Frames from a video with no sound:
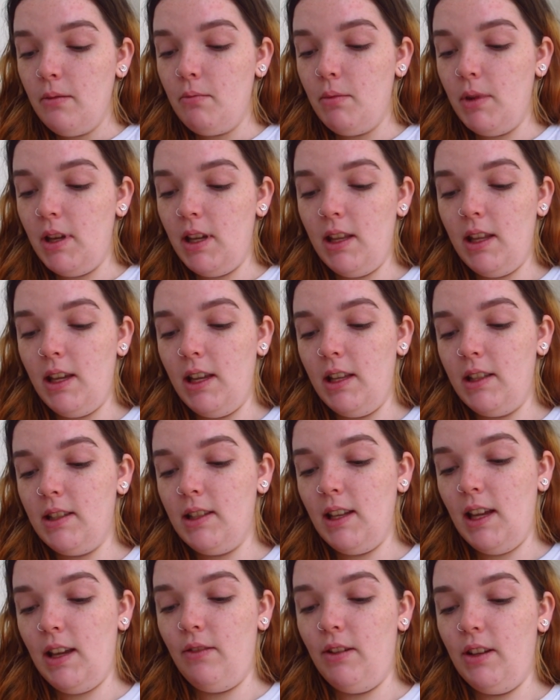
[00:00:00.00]
But
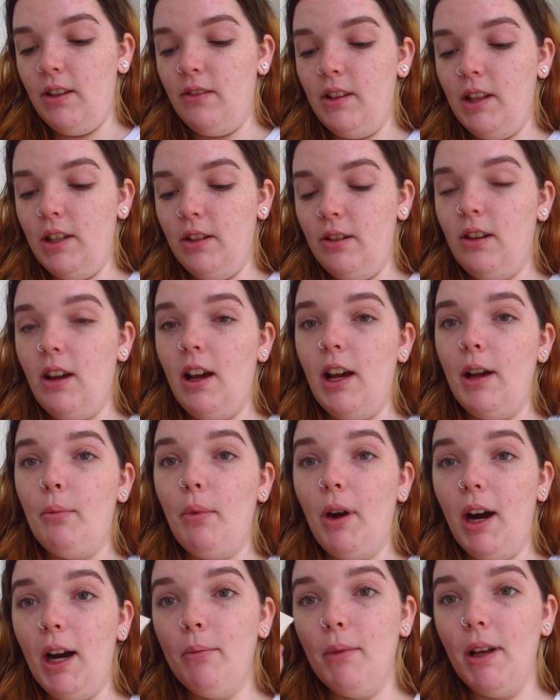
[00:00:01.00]
it's a really good eye
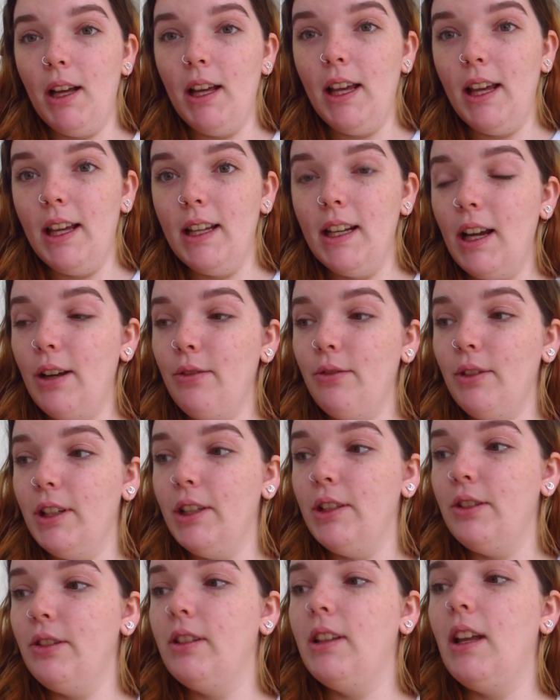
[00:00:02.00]
primer and I
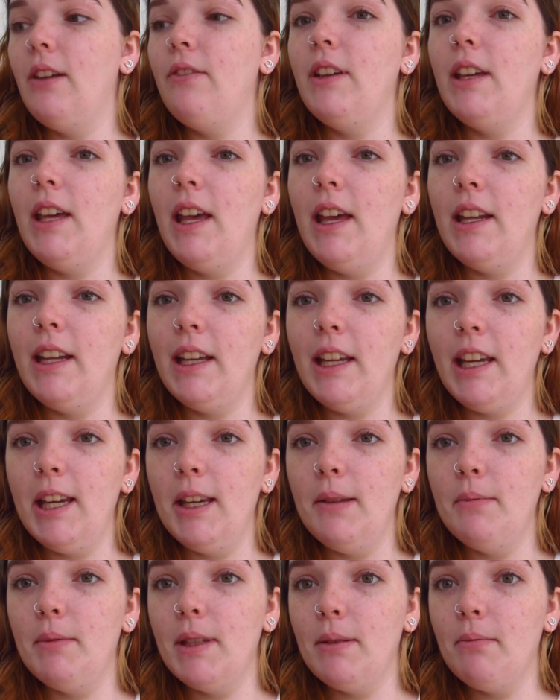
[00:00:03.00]
really do love it, and it
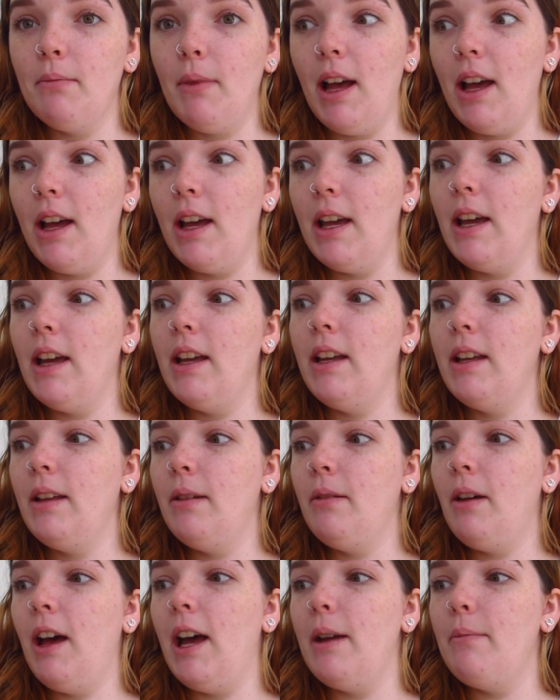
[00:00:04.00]
keeps my
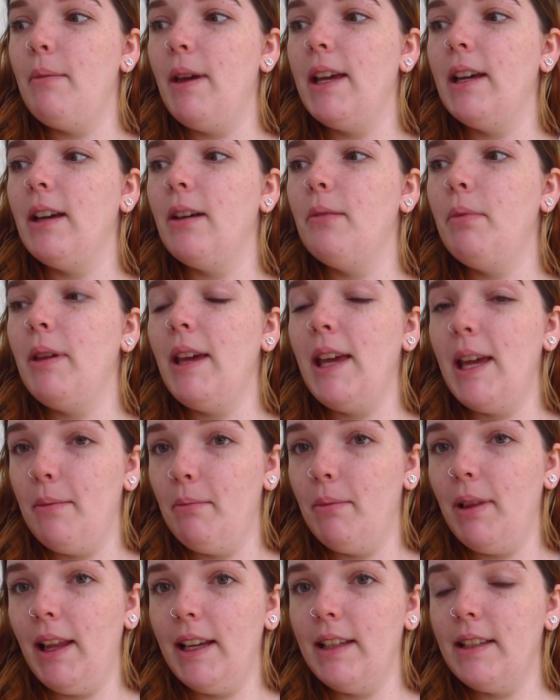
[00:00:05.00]
eye makeup
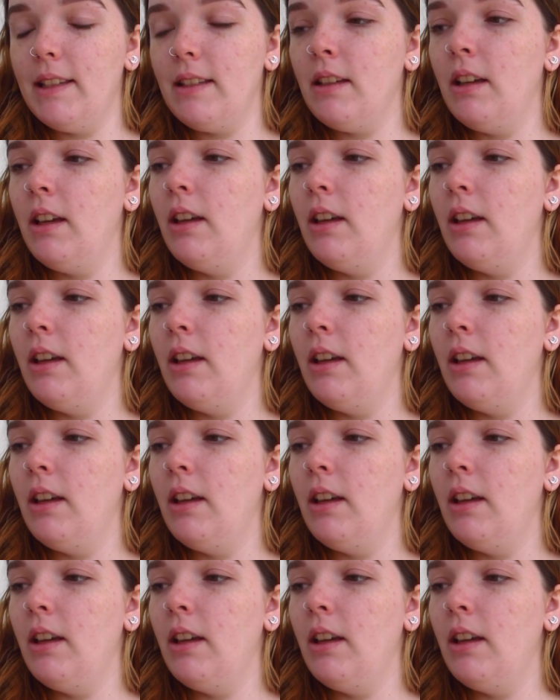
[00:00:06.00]
in place.